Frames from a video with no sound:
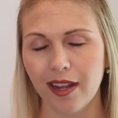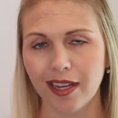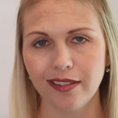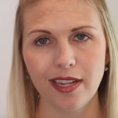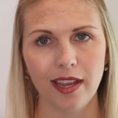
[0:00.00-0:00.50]
It
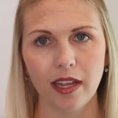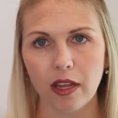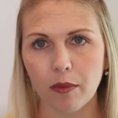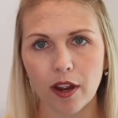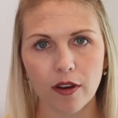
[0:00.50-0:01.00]
can take
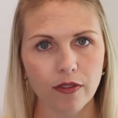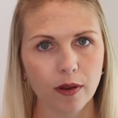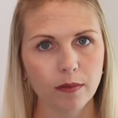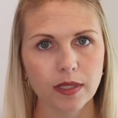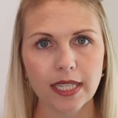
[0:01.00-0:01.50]
anywhere
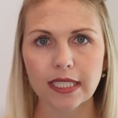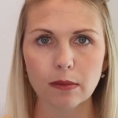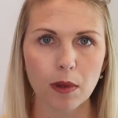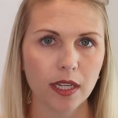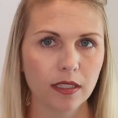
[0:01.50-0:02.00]
from 6
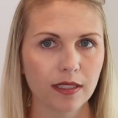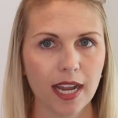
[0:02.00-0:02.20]
months,